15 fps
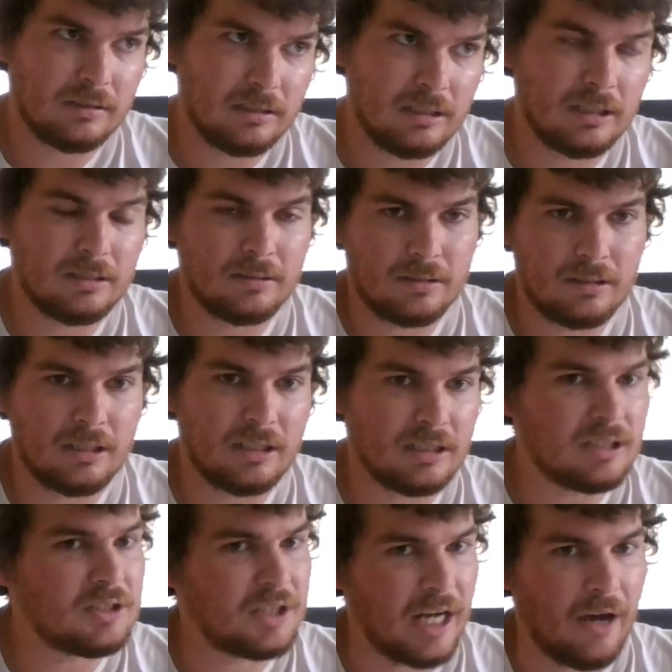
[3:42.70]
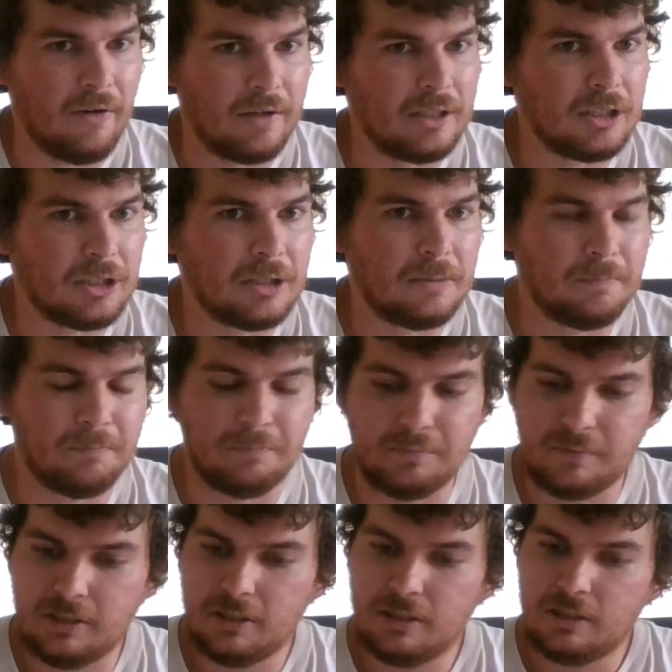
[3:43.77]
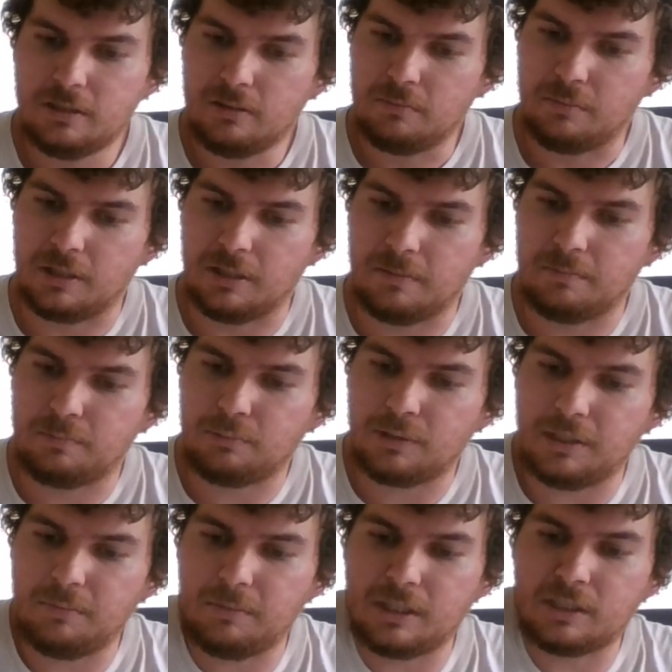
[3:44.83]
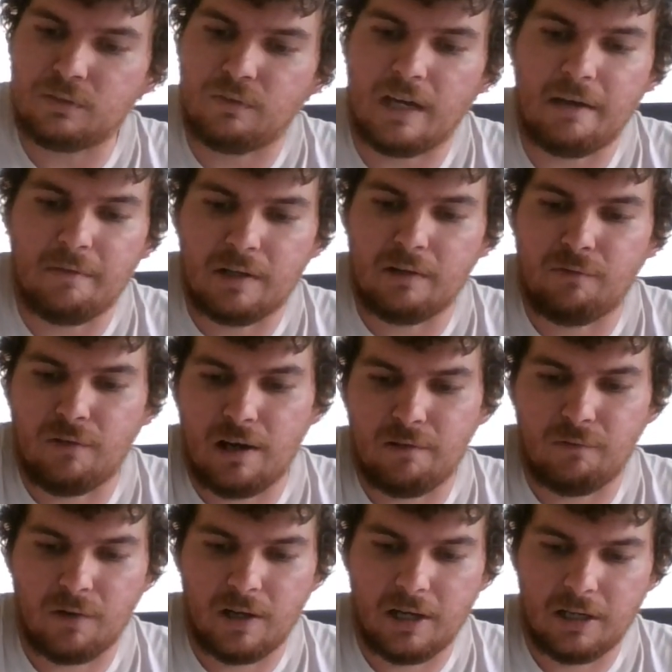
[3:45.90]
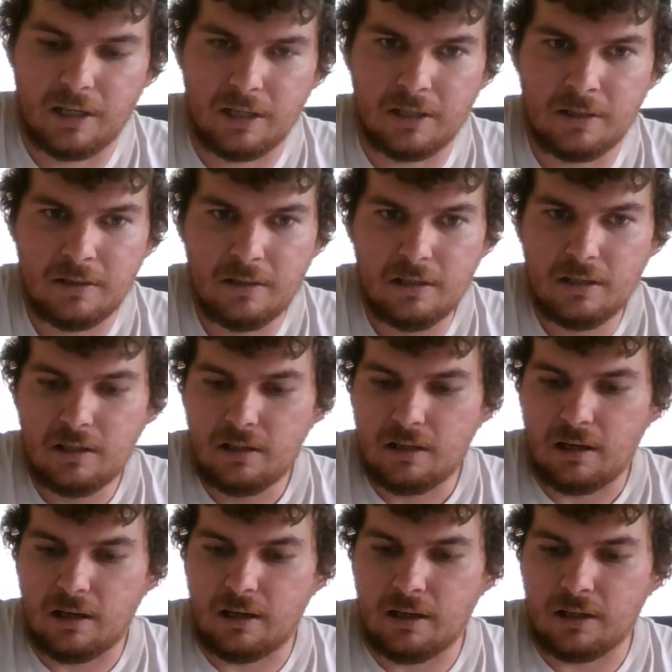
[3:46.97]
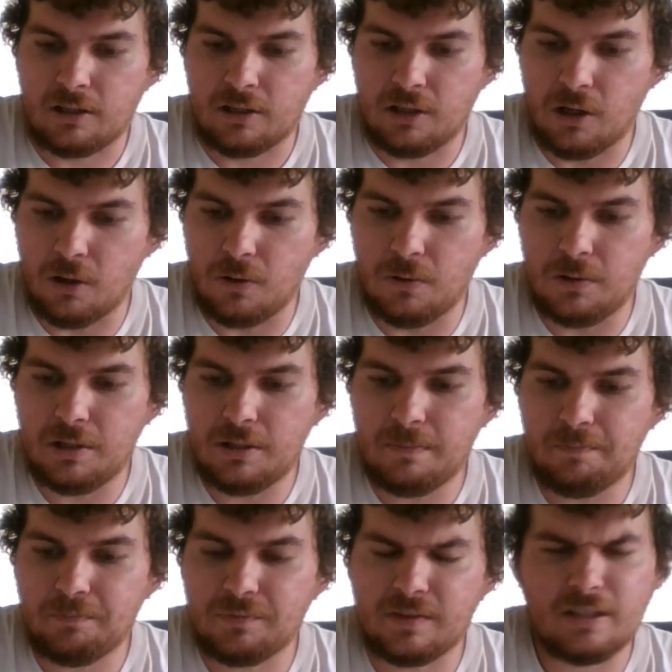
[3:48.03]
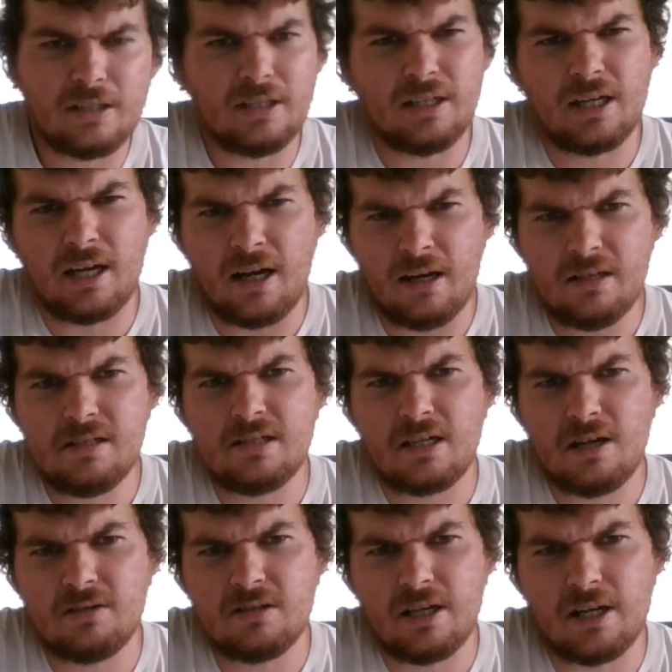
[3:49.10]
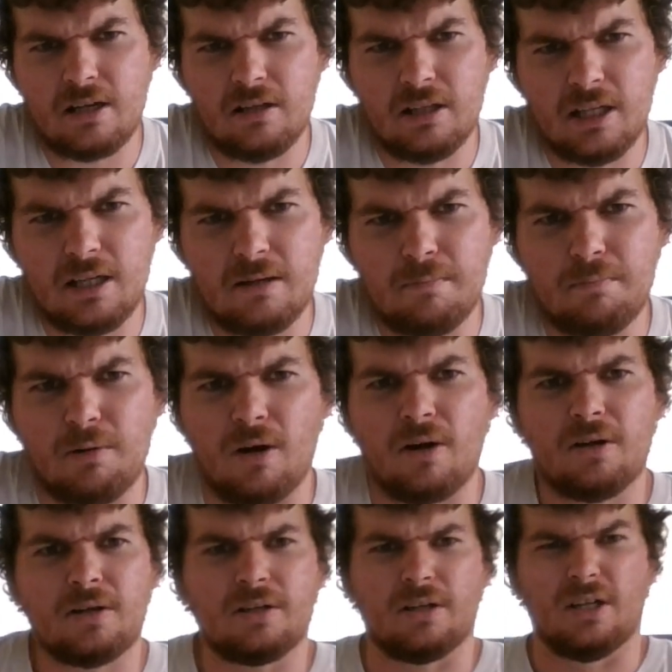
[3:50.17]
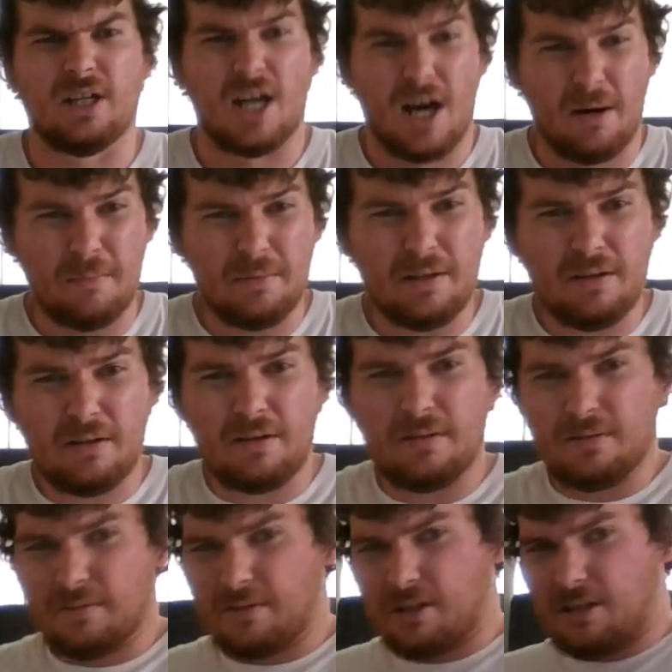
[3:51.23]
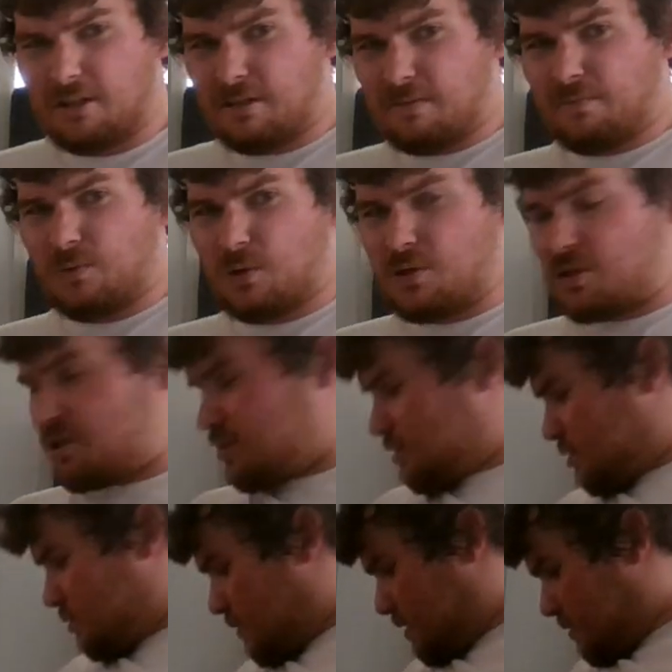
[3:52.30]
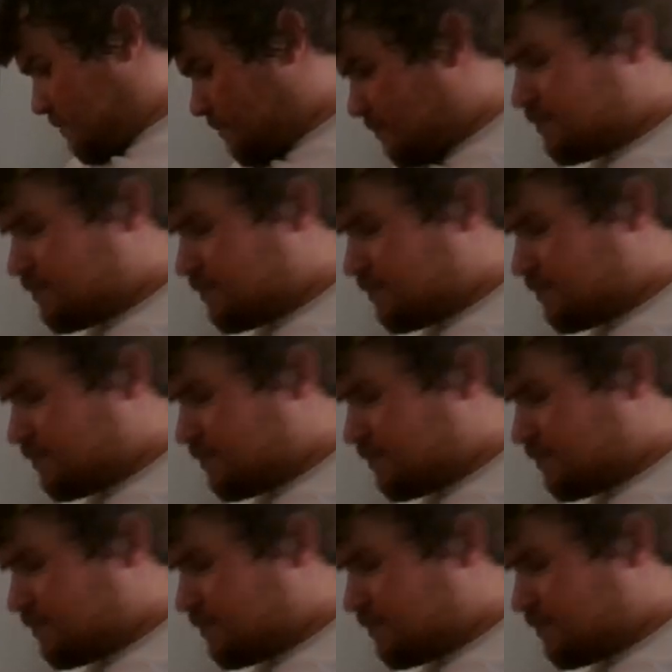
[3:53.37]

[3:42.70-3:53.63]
it's a challenge, but pretty much 5 out of 5 for Headache. Code, it kind of sounds like a Linkin Park Numb, version to it.